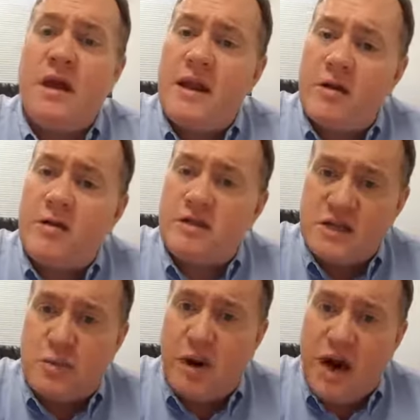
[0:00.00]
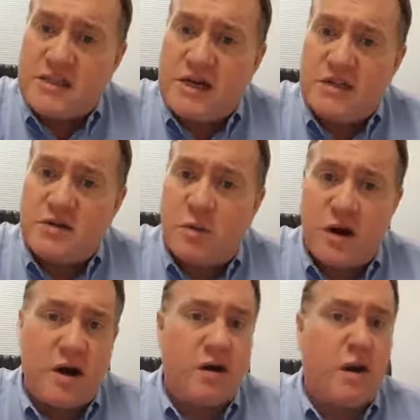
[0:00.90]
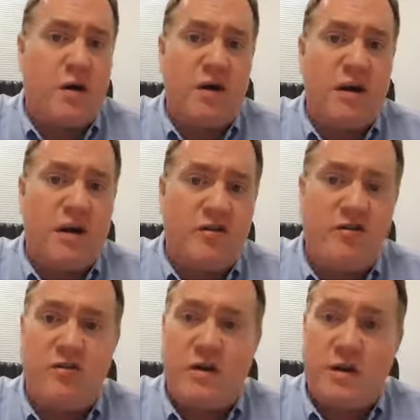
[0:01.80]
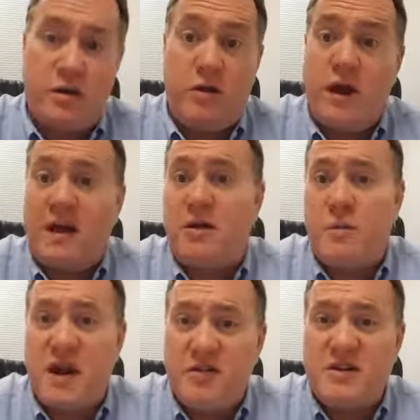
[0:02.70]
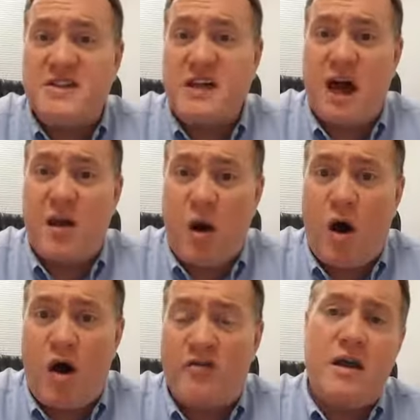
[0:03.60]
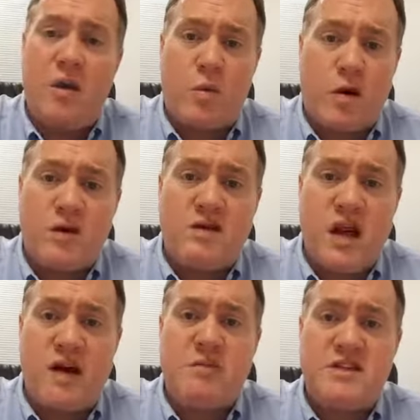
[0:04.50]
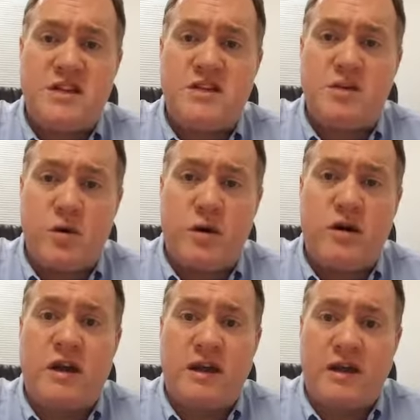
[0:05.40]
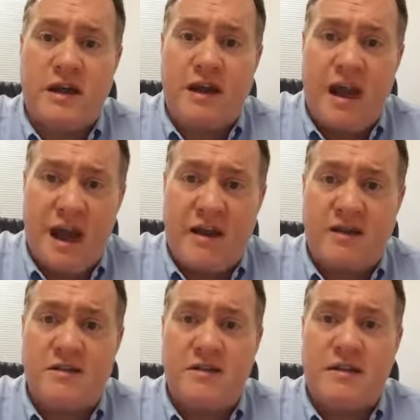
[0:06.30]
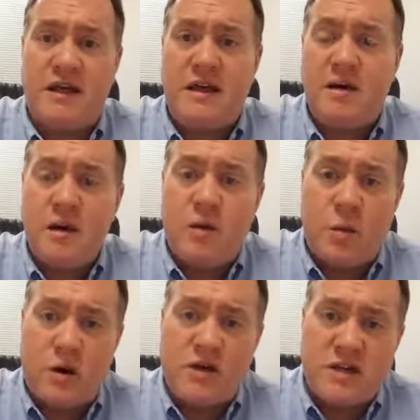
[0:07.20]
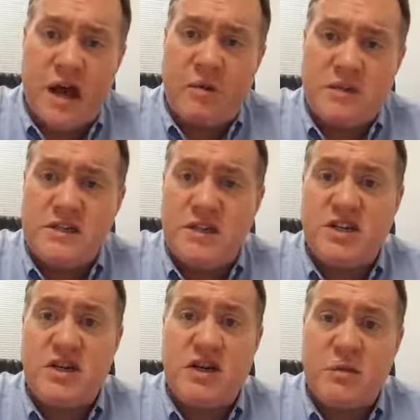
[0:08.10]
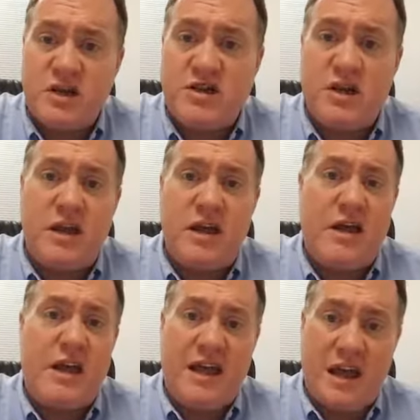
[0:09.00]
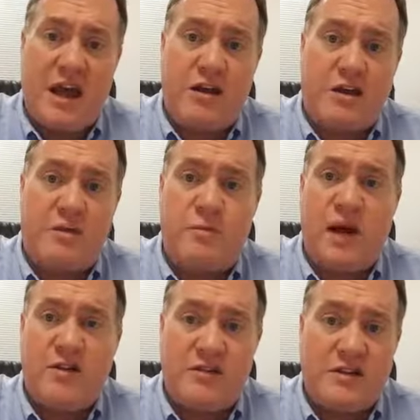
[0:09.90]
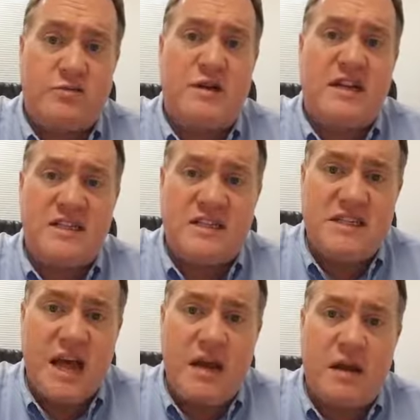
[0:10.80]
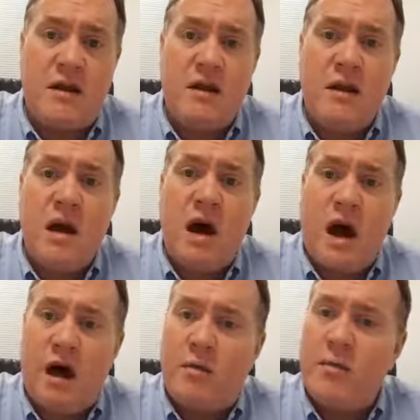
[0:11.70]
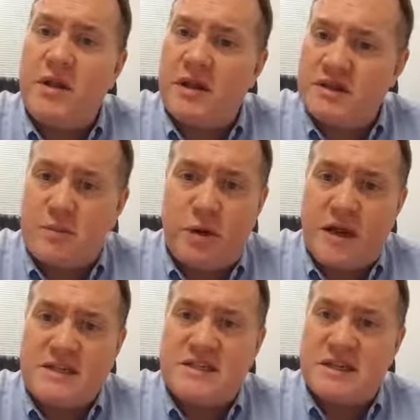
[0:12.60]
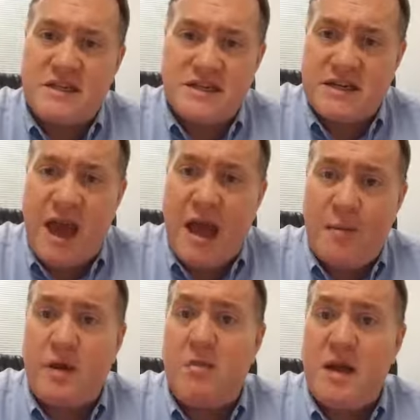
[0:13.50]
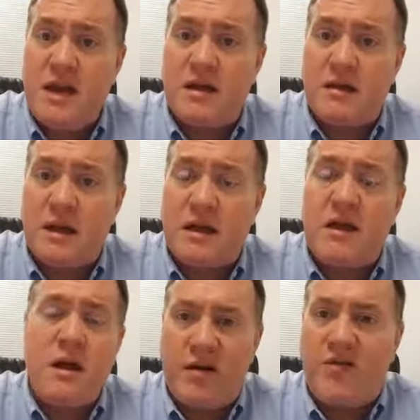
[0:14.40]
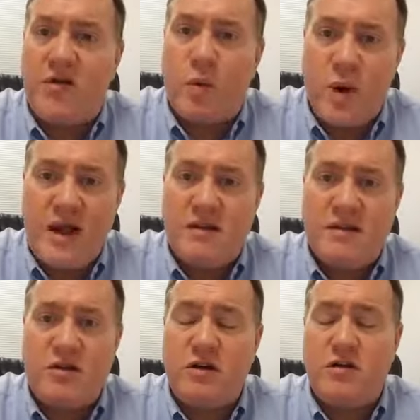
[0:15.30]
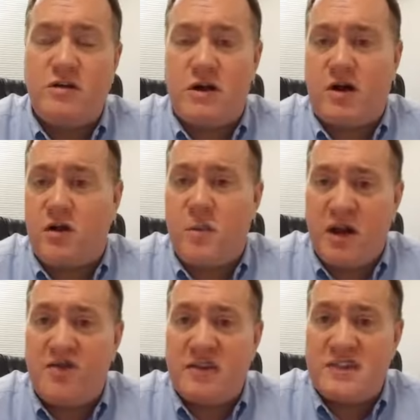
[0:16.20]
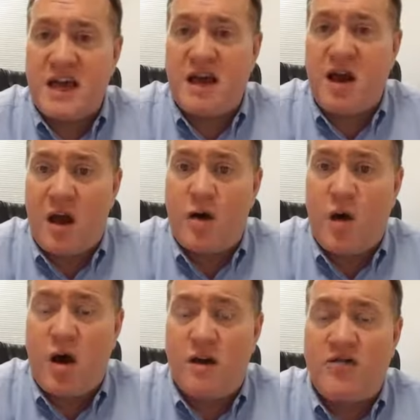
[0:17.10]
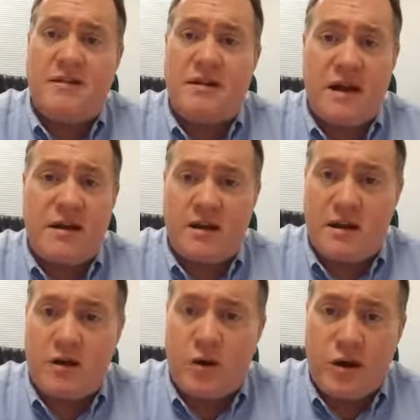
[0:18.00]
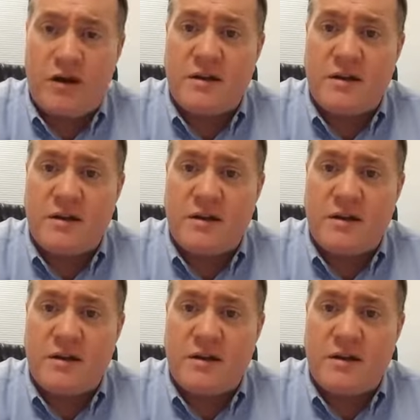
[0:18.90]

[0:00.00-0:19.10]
Now, there is a process where, if you get your benefits cut off, a workers' compensation lawyer can head into the Workers' Compensation Commission and get your benefits reinstated. But that's a process that doesn't happen immediately. If you wait until your benefits get cut off to get a lawyer